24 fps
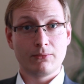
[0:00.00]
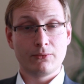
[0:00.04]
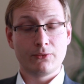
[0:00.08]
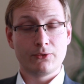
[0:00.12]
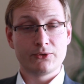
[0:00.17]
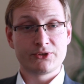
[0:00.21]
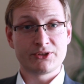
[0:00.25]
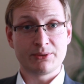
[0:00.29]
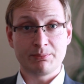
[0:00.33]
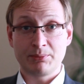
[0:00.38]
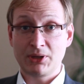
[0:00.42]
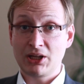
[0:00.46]

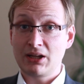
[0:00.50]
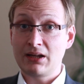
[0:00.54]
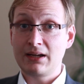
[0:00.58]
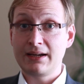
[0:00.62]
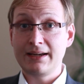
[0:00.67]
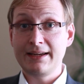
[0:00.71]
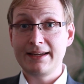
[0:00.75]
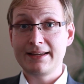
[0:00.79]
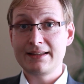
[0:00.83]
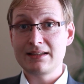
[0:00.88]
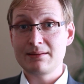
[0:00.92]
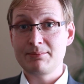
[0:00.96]
Supply
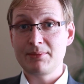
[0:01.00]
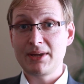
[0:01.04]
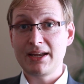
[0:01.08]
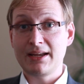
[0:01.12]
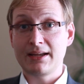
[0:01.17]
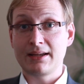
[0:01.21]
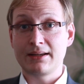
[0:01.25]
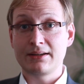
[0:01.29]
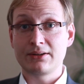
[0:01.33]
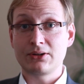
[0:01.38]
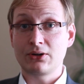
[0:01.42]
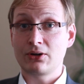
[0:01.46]
and
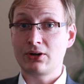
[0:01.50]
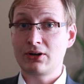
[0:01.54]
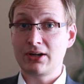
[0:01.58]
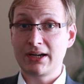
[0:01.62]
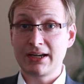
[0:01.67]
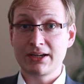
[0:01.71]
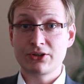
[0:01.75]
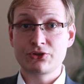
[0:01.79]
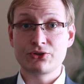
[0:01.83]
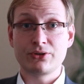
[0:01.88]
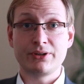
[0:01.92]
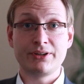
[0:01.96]
demand are
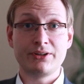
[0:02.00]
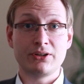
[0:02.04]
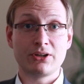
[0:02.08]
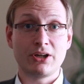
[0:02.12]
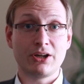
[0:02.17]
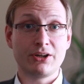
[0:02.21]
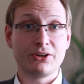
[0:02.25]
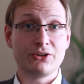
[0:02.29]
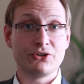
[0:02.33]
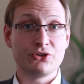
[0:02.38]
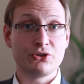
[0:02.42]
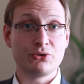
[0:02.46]
actually
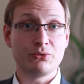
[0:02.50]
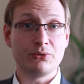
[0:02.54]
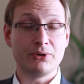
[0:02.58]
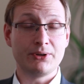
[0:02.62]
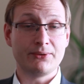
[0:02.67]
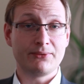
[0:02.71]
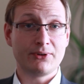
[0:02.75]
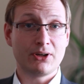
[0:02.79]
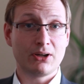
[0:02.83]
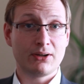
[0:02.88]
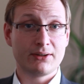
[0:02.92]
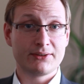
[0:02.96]
not
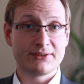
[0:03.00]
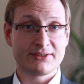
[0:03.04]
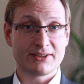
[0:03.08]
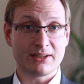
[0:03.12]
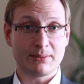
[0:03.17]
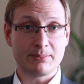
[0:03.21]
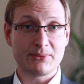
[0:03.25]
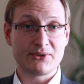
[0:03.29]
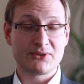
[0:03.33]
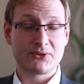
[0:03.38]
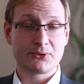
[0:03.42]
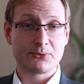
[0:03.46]
intuitive
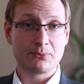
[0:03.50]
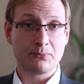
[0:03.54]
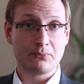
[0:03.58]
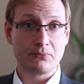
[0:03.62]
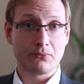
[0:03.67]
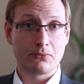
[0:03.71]
concepts.